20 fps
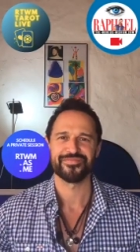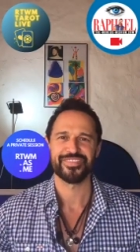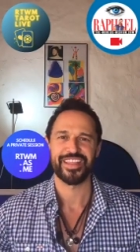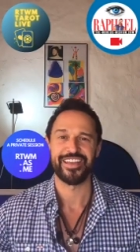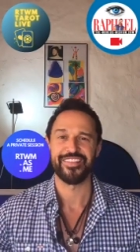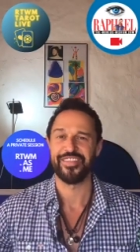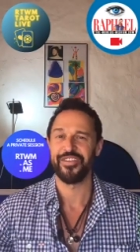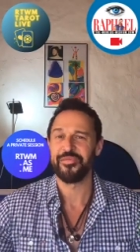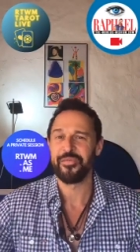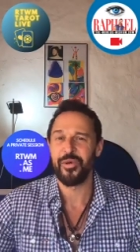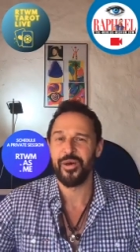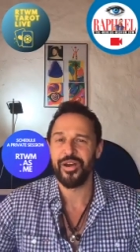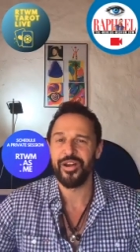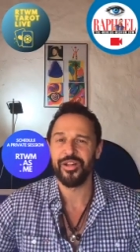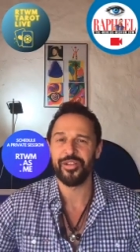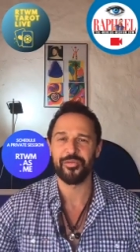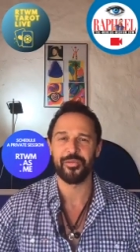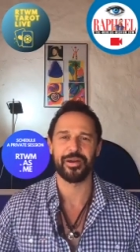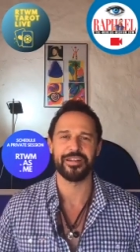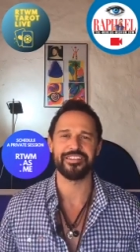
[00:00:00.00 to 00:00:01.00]
the
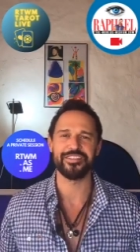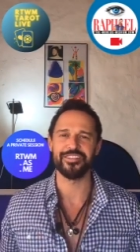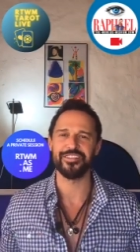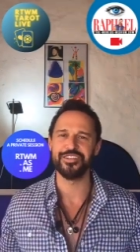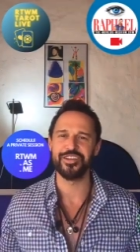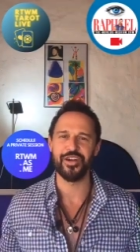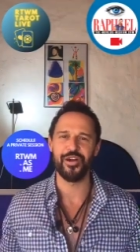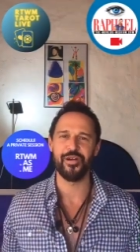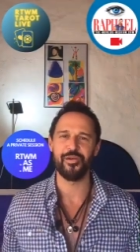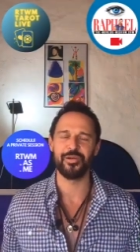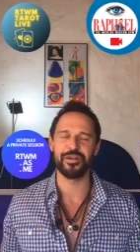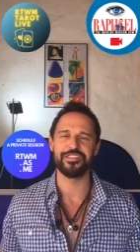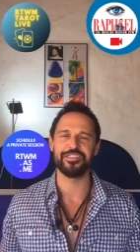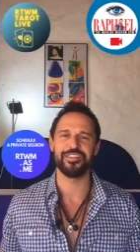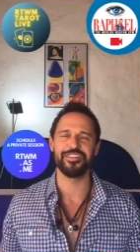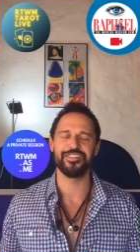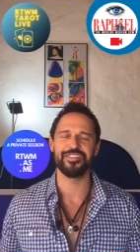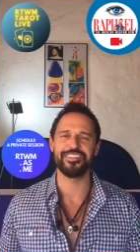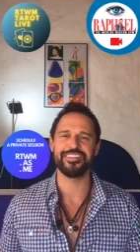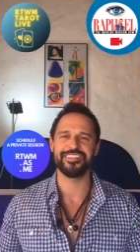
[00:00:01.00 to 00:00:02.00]
world, what you know, what you
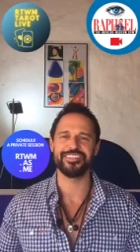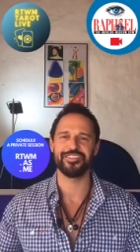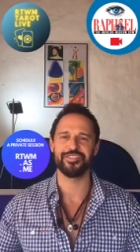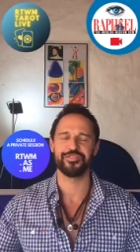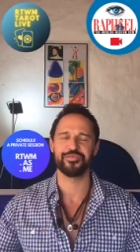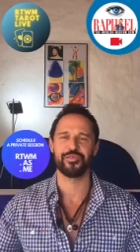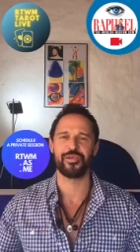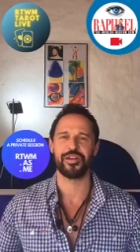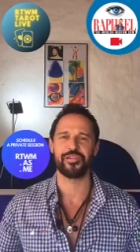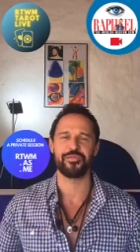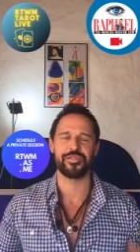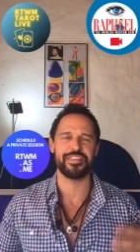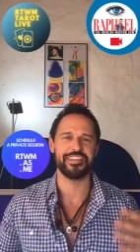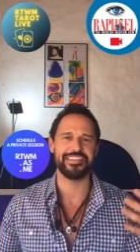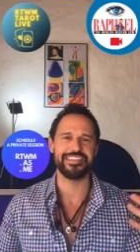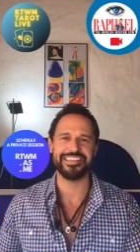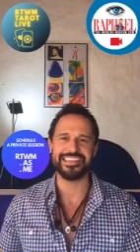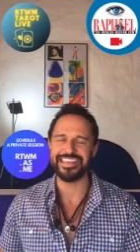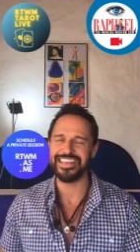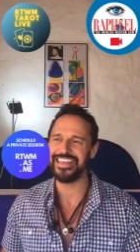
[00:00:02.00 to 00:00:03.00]
used to work with a
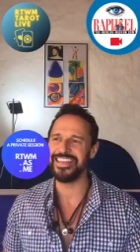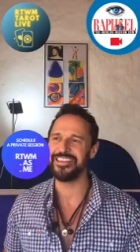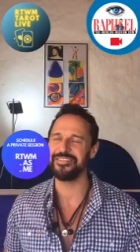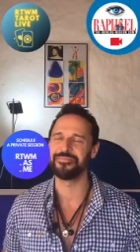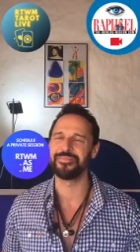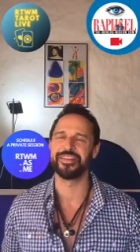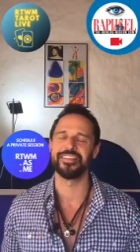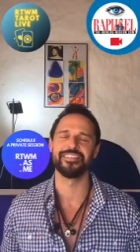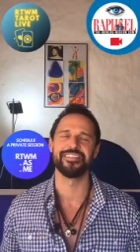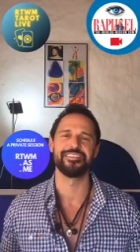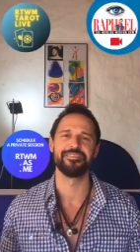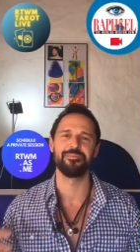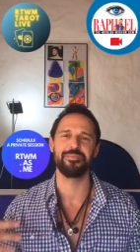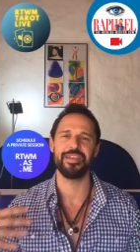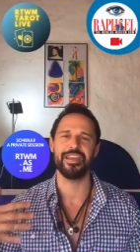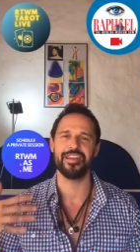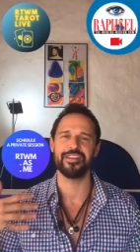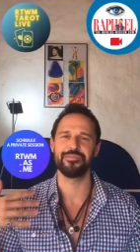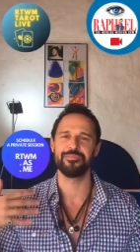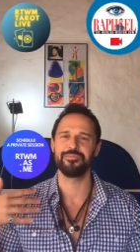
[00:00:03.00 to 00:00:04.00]
team and be
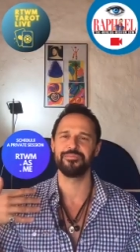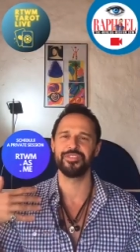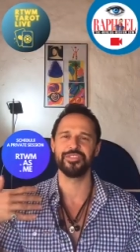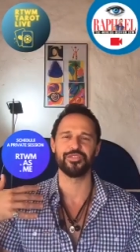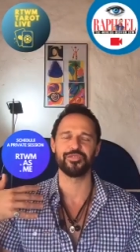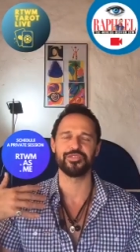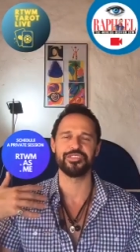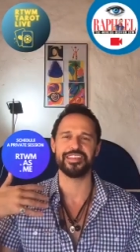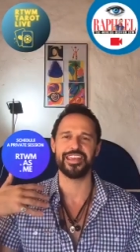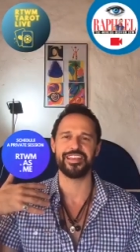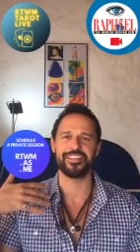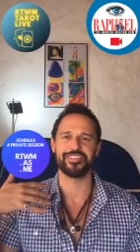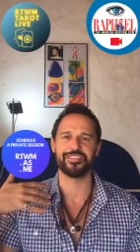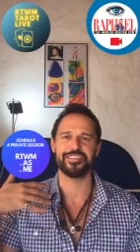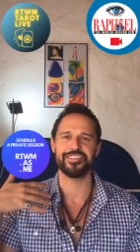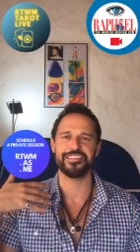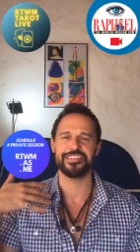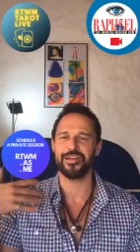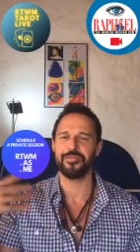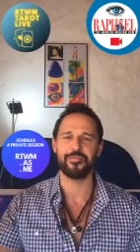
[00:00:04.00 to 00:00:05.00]
able, take the
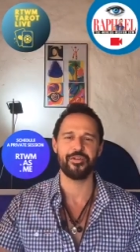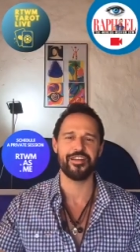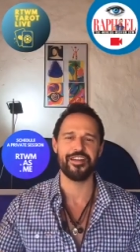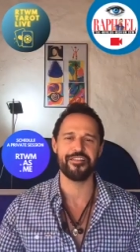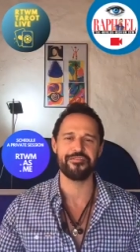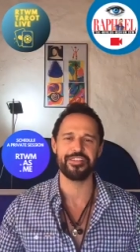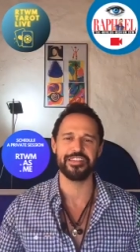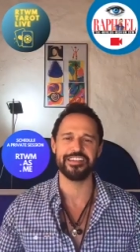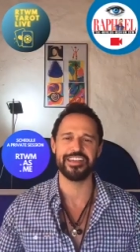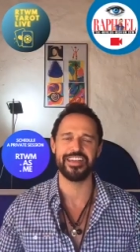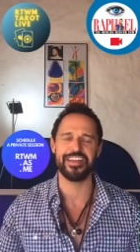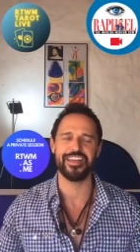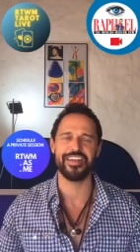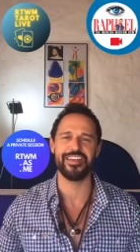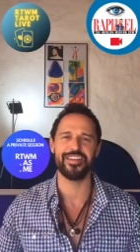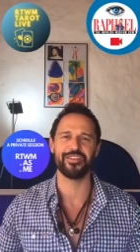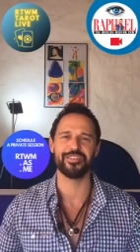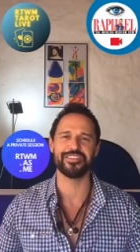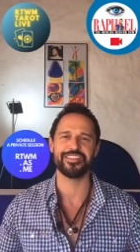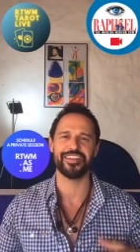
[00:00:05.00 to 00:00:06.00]
subway every day
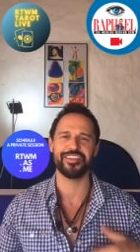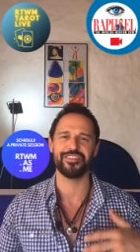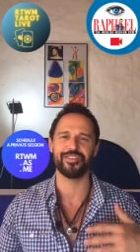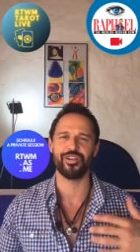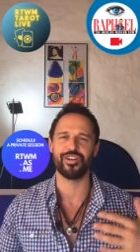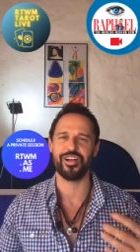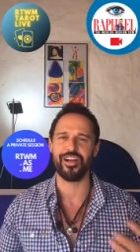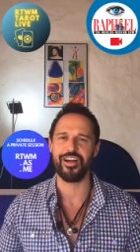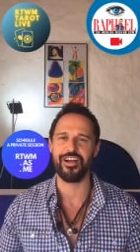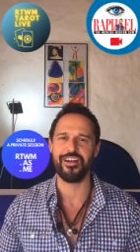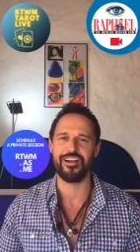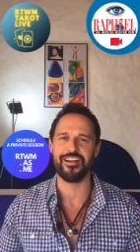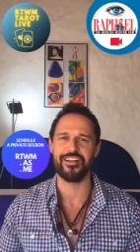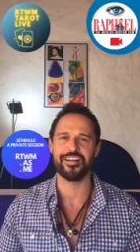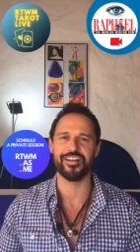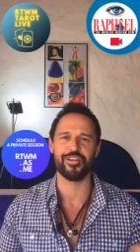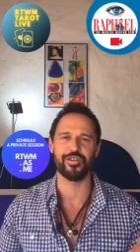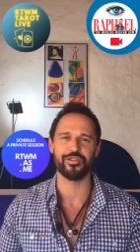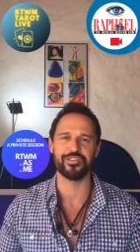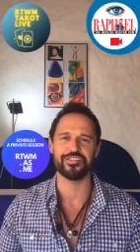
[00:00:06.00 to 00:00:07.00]
or take your car,
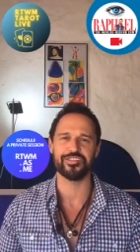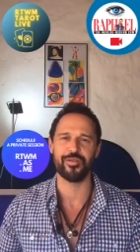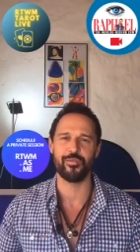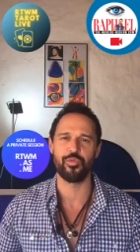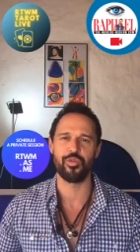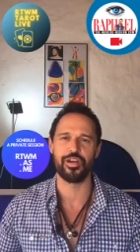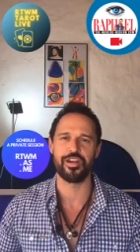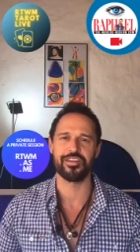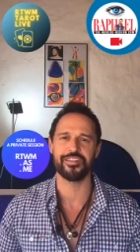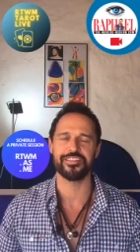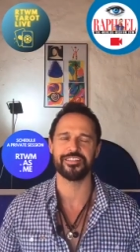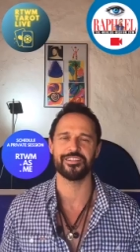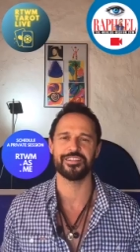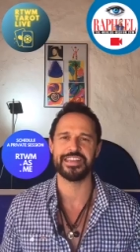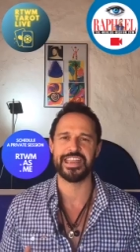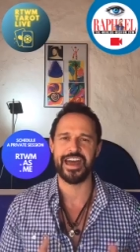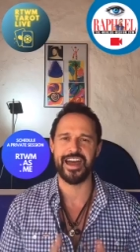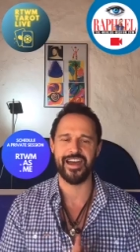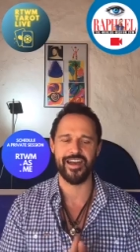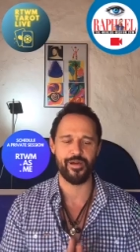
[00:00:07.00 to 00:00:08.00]
go somewhere. So
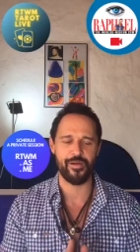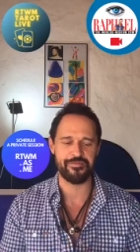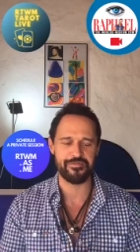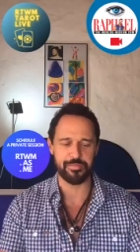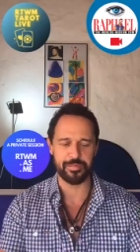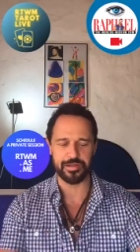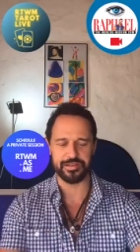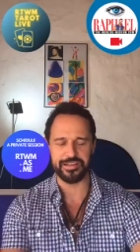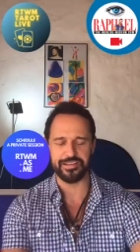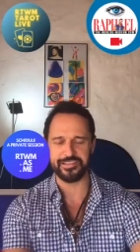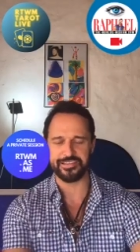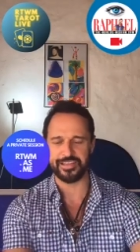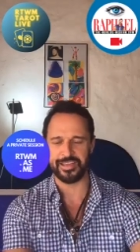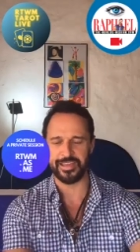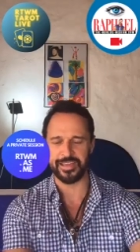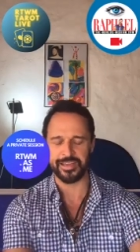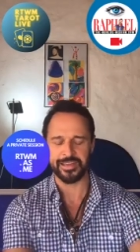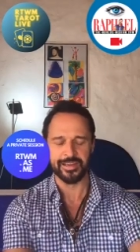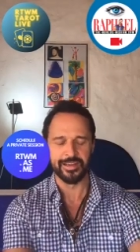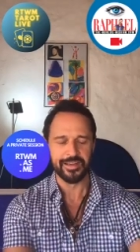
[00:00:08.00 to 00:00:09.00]
now everybody's
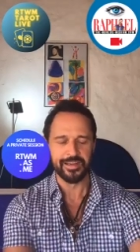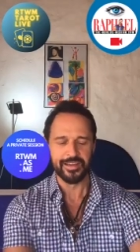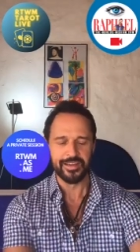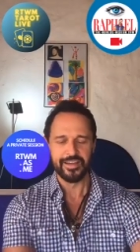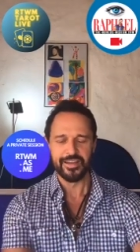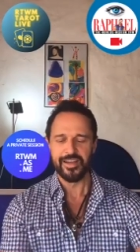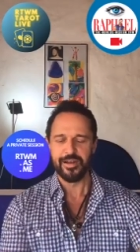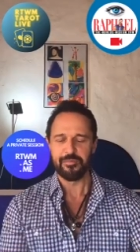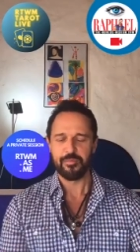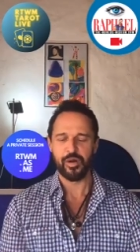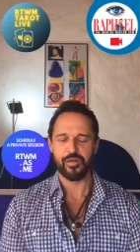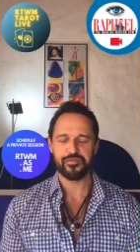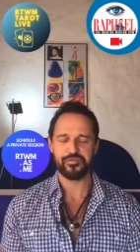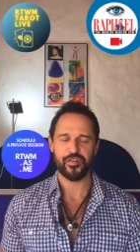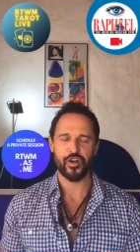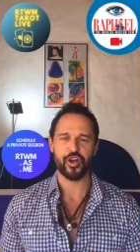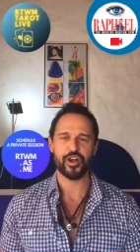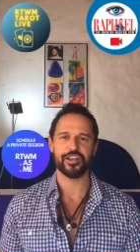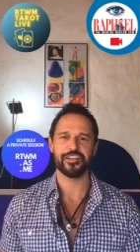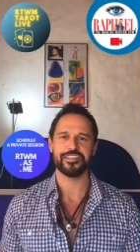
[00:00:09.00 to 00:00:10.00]
like more
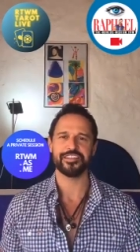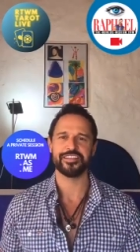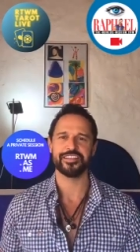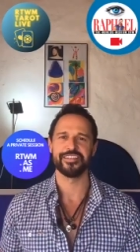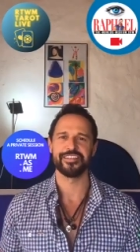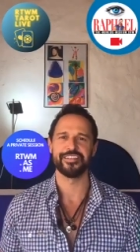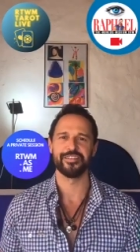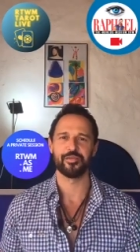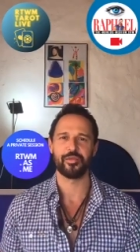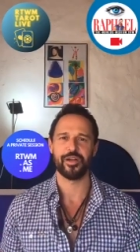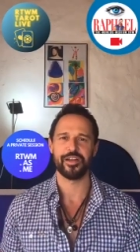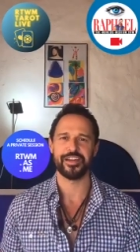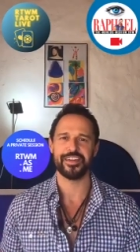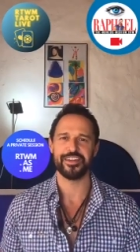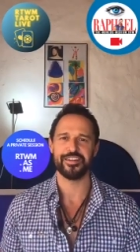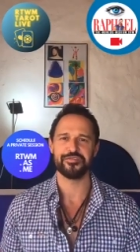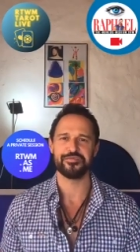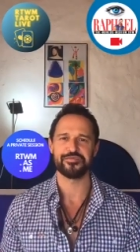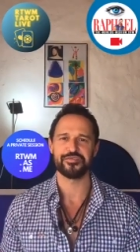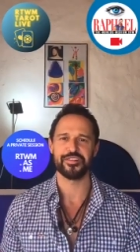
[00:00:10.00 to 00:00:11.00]
focused on
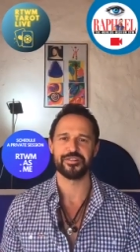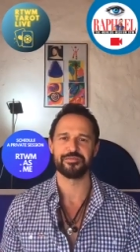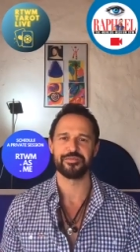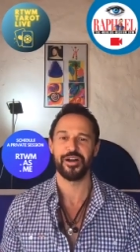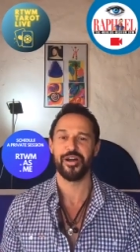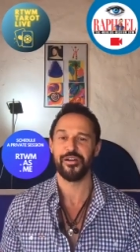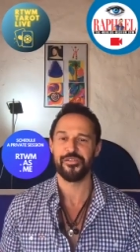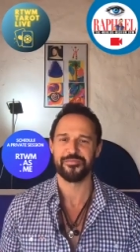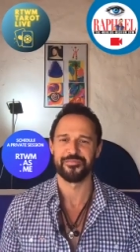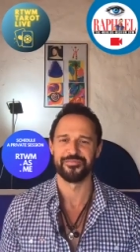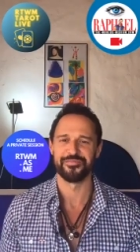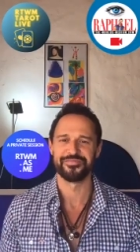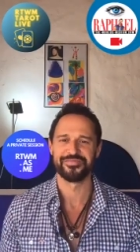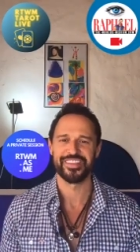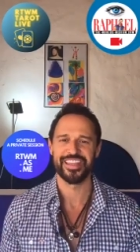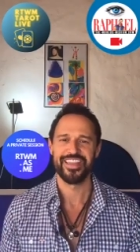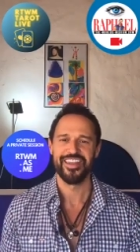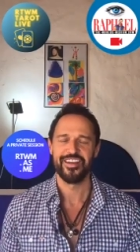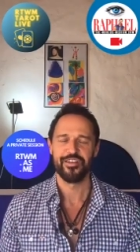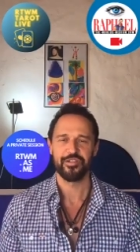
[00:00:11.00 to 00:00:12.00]
working from home,
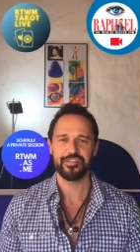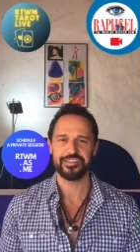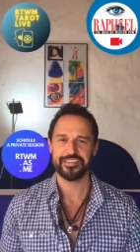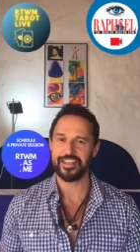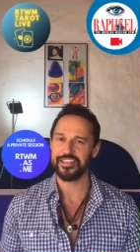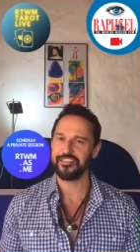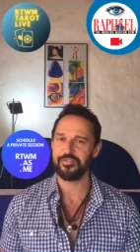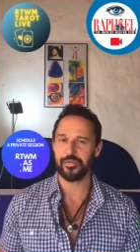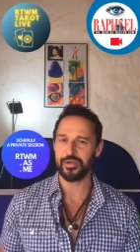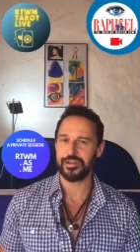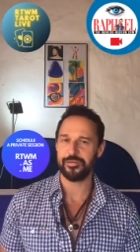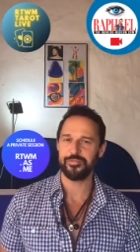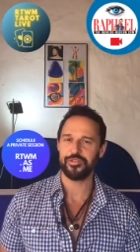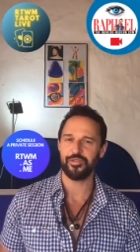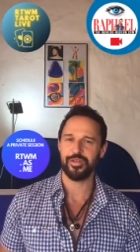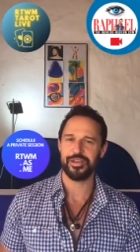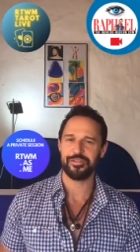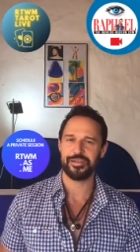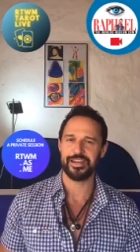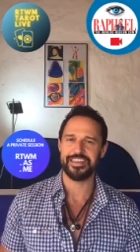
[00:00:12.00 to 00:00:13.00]
which is kind of what I'm
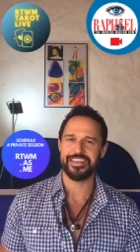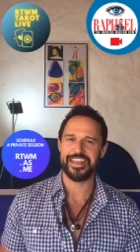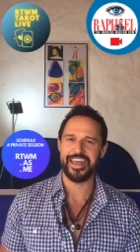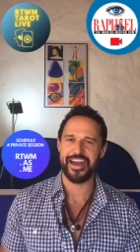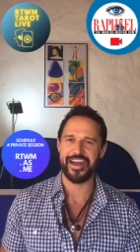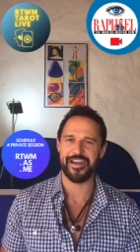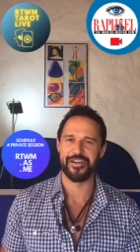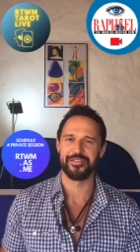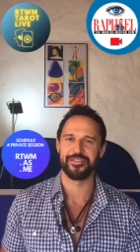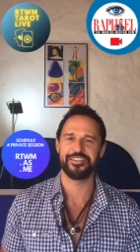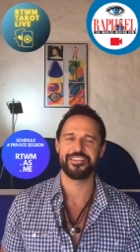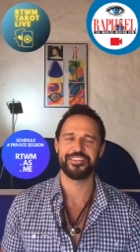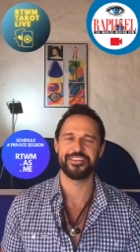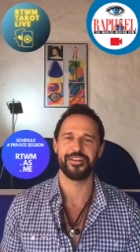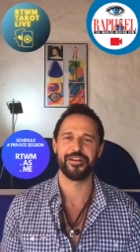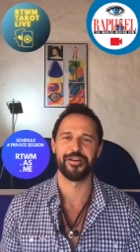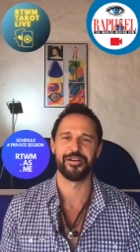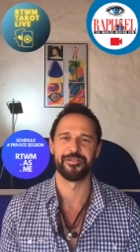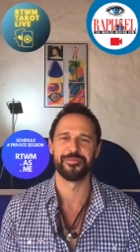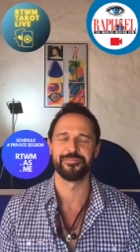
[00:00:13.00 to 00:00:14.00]
doing right now.
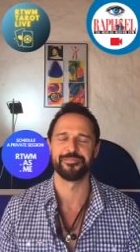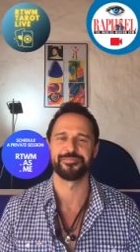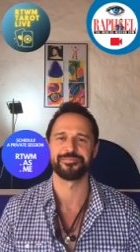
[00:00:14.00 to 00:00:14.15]
So